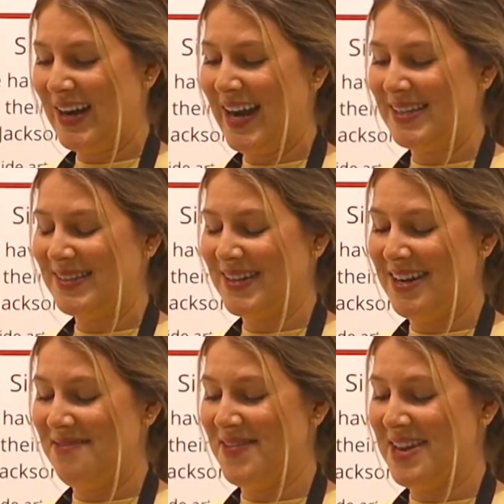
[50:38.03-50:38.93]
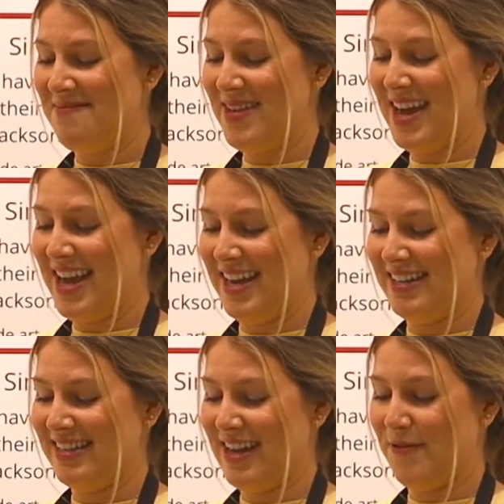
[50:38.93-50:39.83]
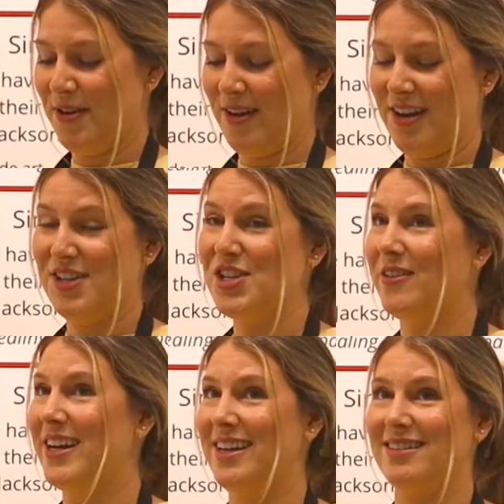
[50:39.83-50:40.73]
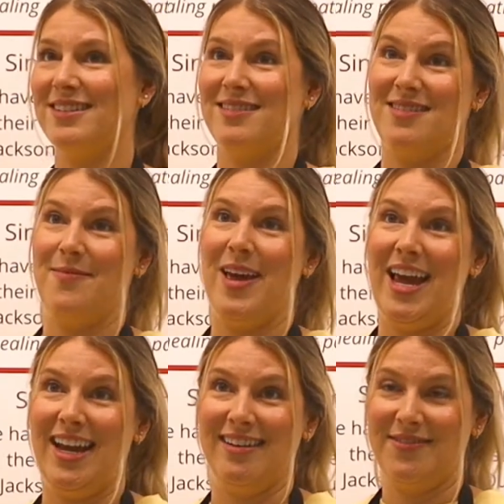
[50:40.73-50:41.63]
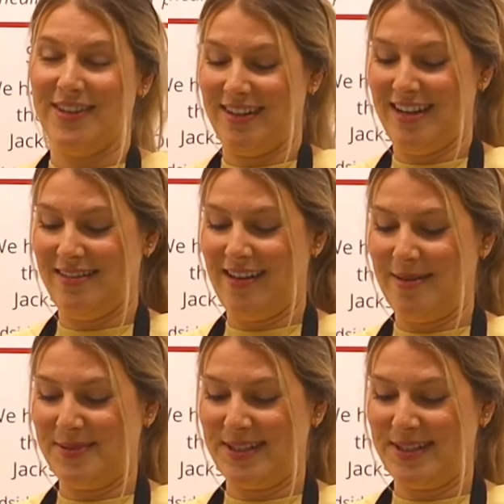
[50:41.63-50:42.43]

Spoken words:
ice cream in Maine. If you're going to do it in Maine. If you're going to eat lobster.